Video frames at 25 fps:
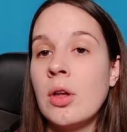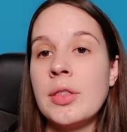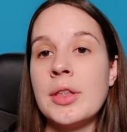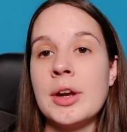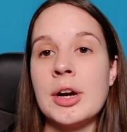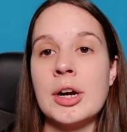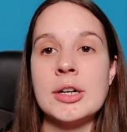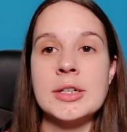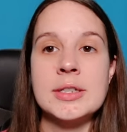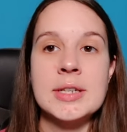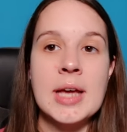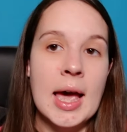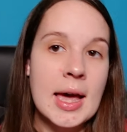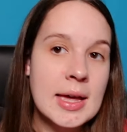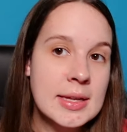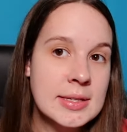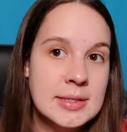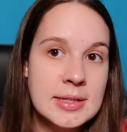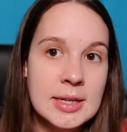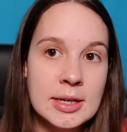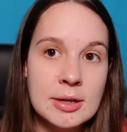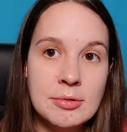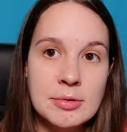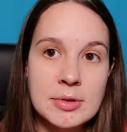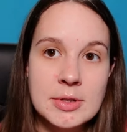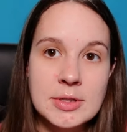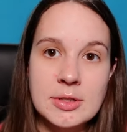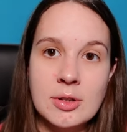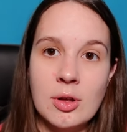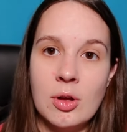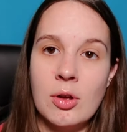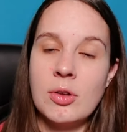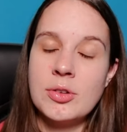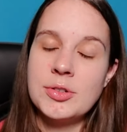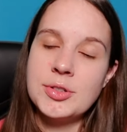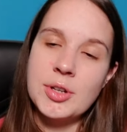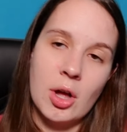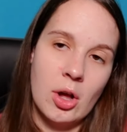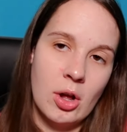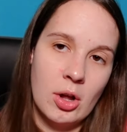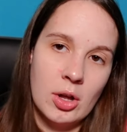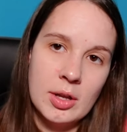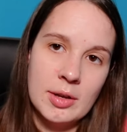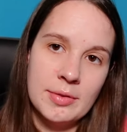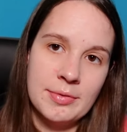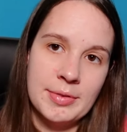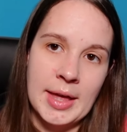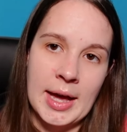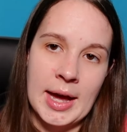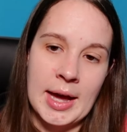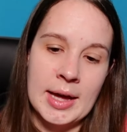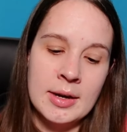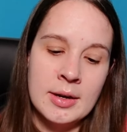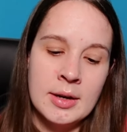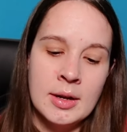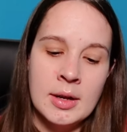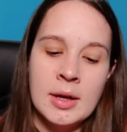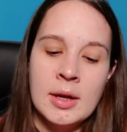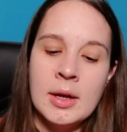their testing results, all of that,